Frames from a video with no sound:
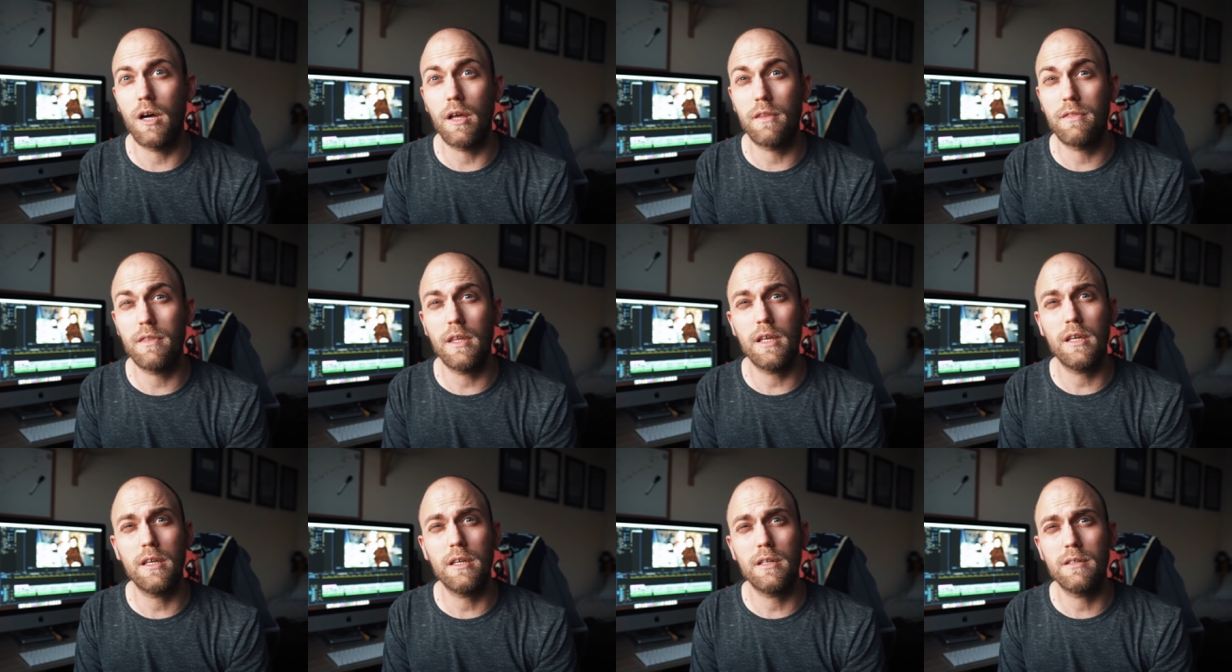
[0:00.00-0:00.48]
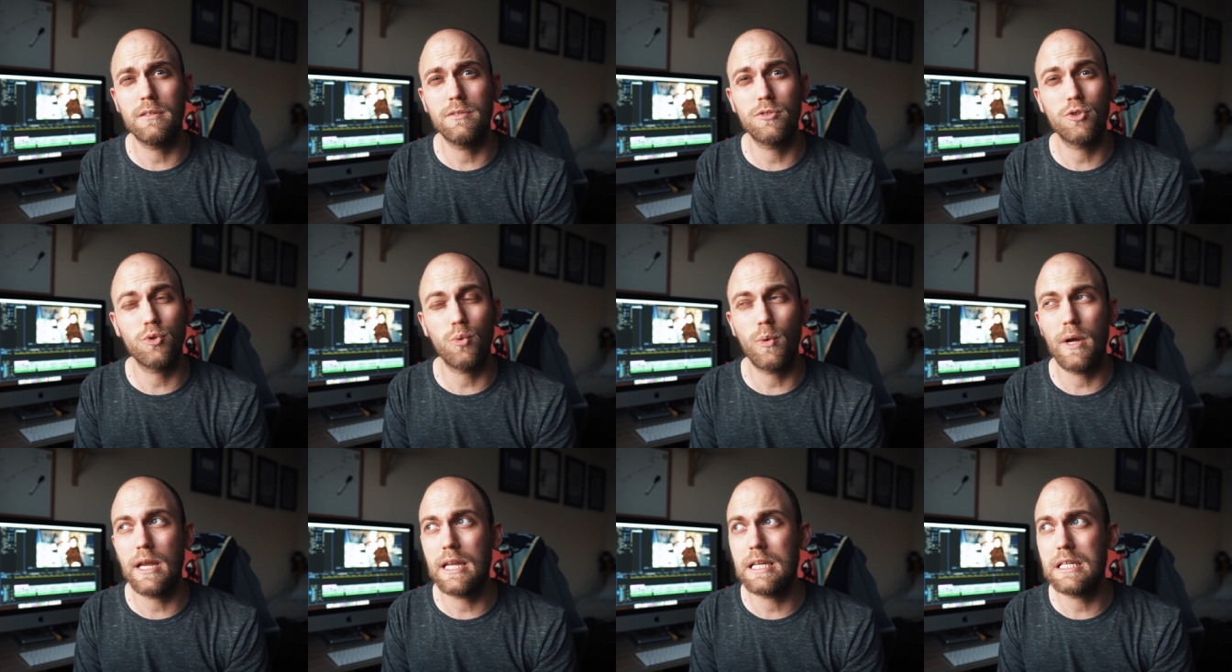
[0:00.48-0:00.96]
I think in
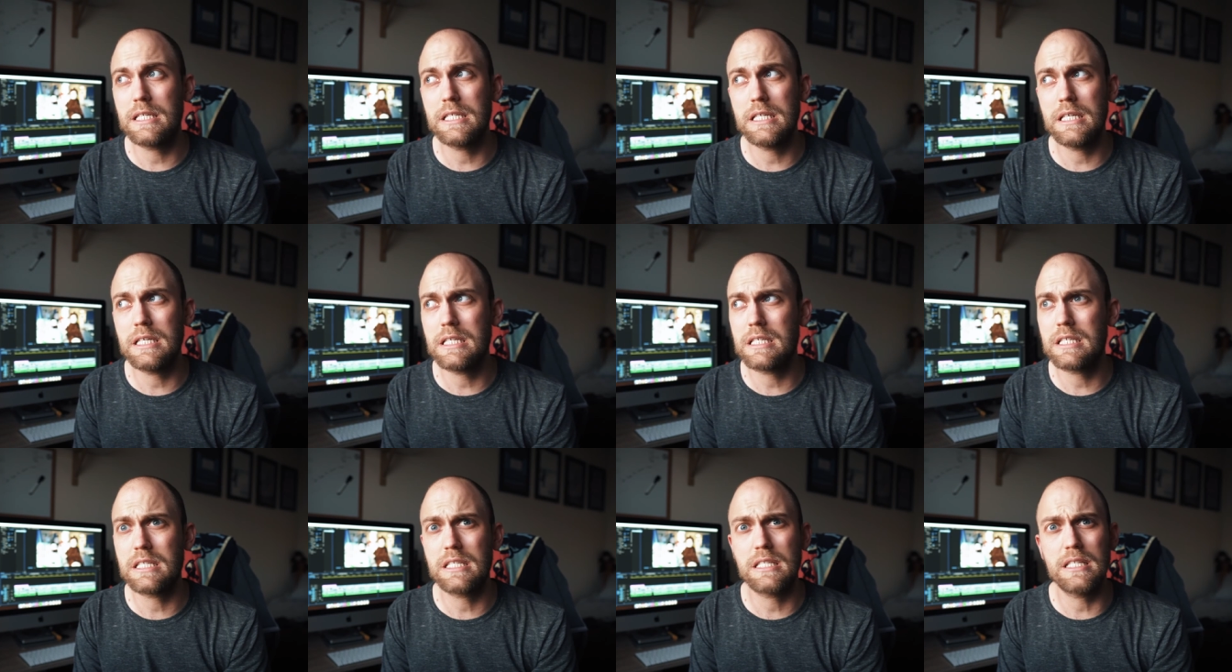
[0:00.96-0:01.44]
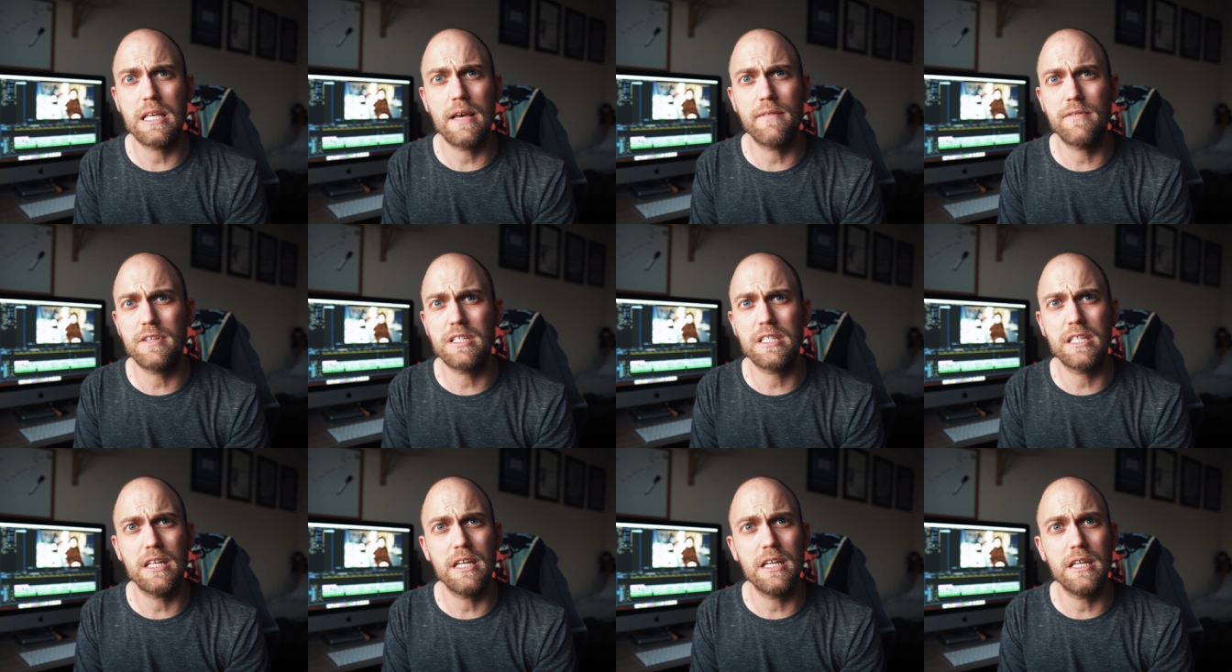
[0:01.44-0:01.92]

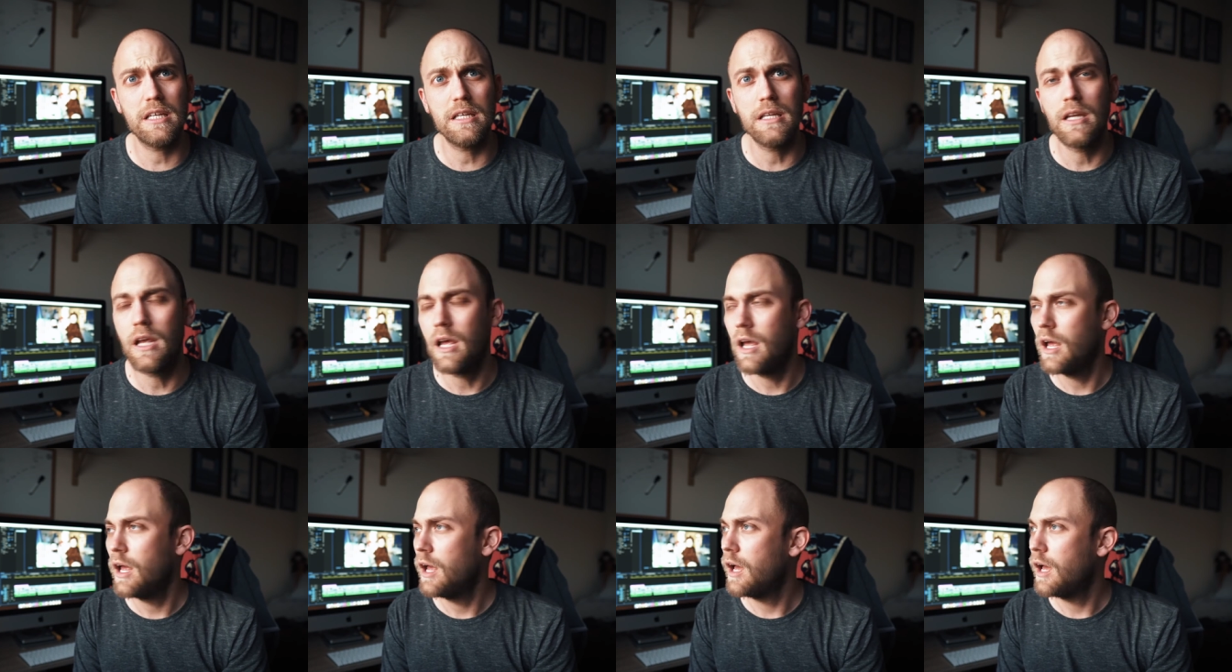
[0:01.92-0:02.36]
2017.